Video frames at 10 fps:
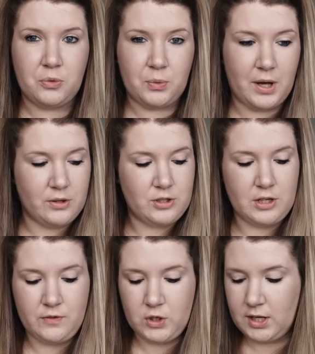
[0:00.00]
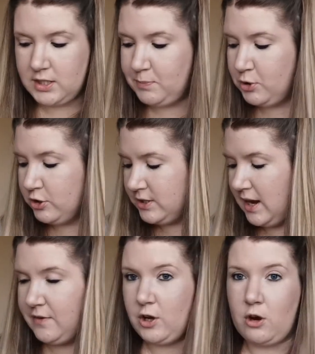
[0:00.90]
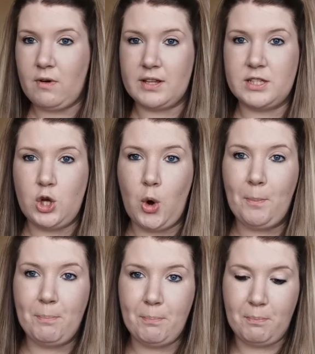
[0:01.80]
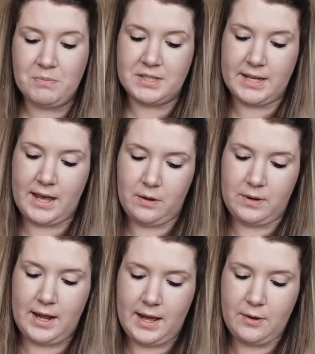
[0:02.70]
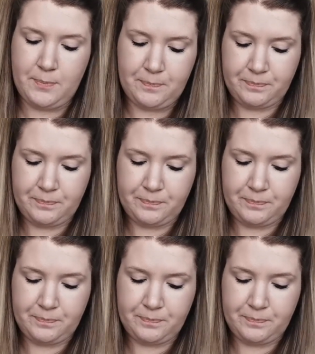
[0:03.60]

Well done. If you'd like to pause and have a go at writing your sound now.